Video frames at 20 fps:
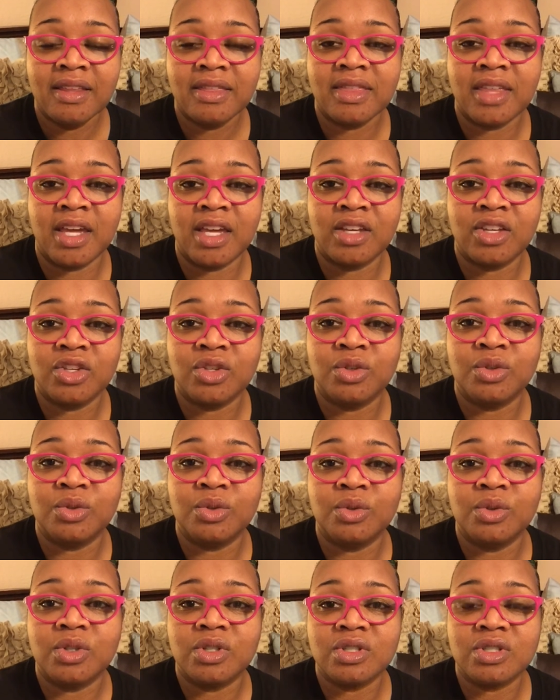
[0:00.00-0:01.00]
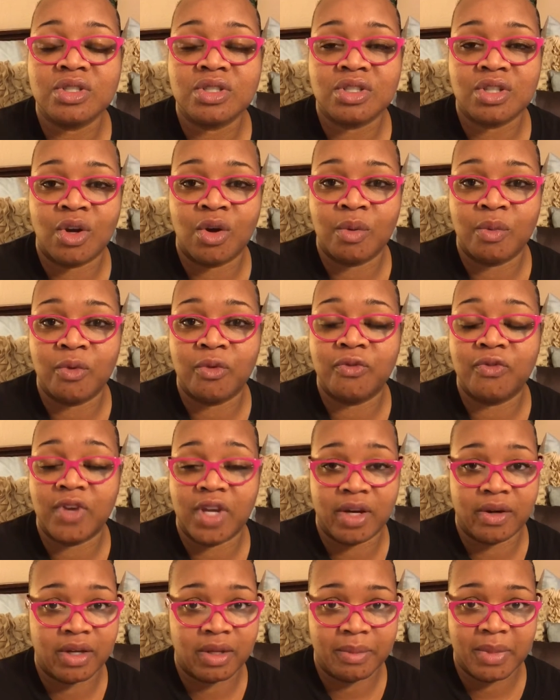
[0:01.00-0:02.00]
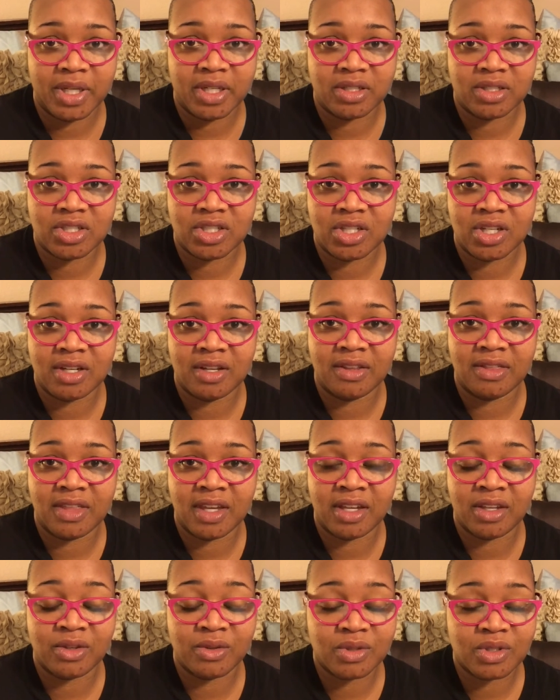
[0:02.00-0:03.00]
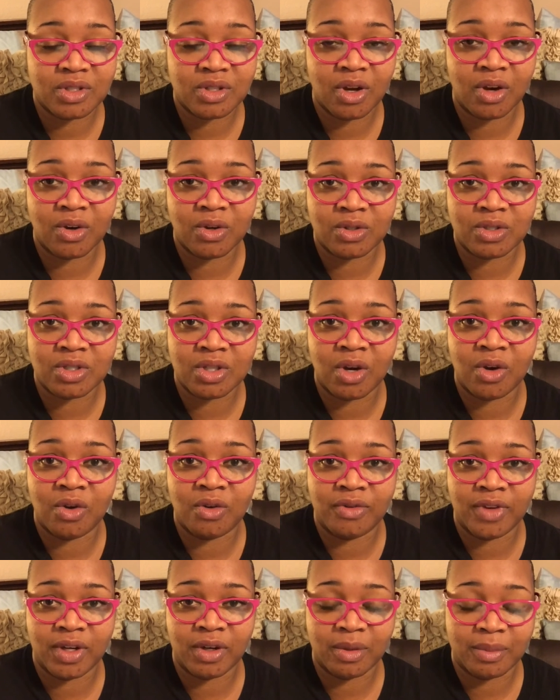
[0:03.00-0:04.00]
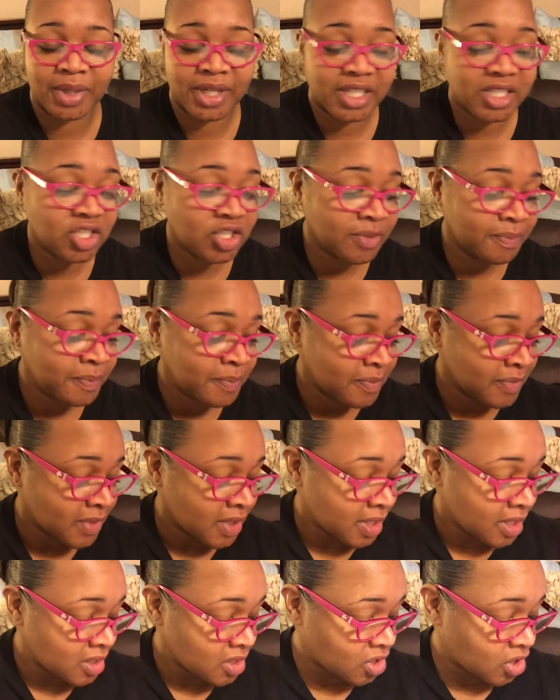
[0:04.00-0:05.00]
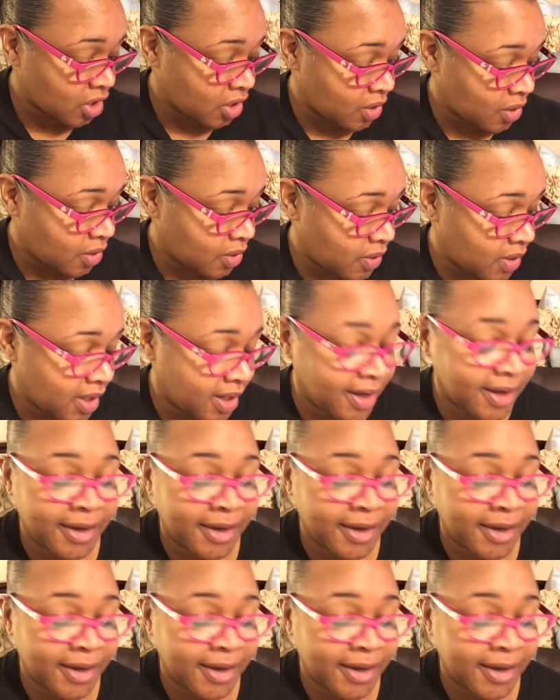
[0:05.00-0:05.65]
Thank you so very much. Thank you so very much. So,